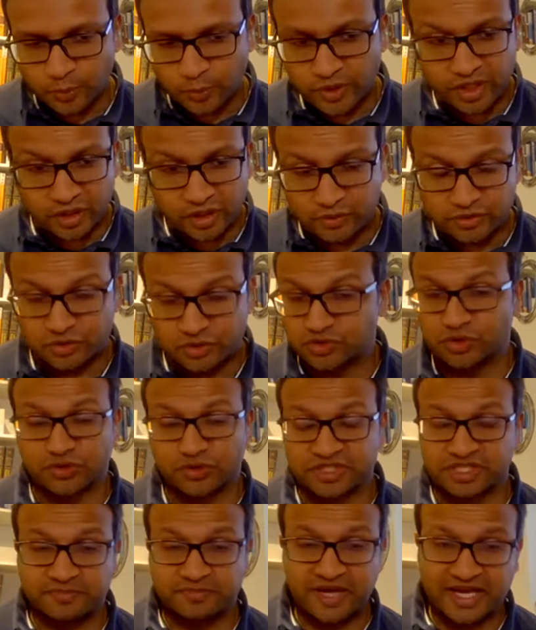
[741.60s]
We are
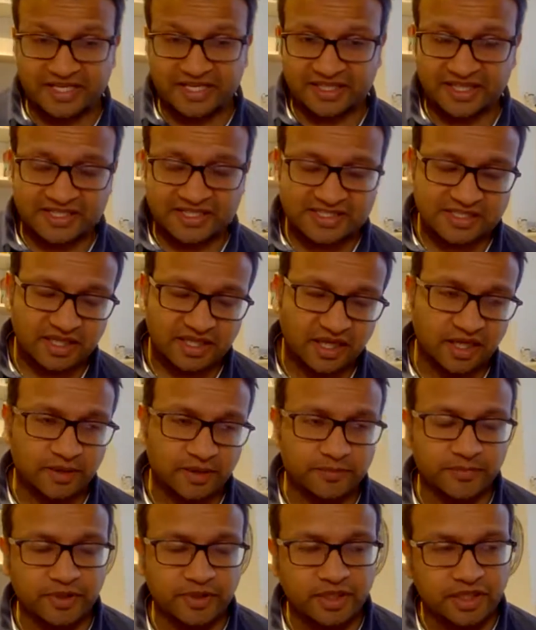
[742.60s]
notoriously bad at that.
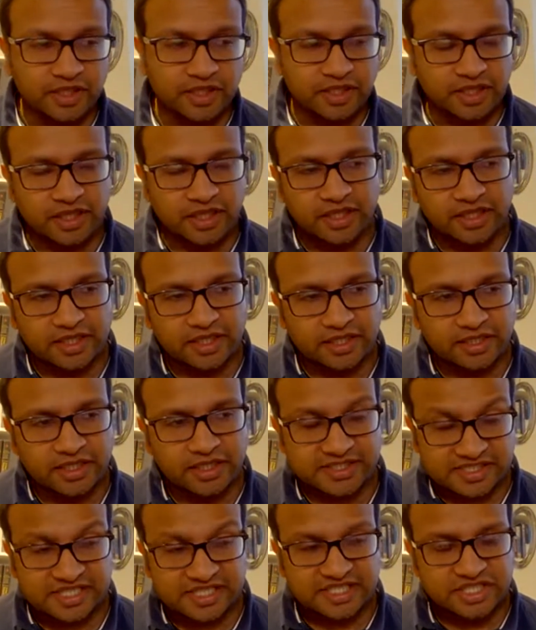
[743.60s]
As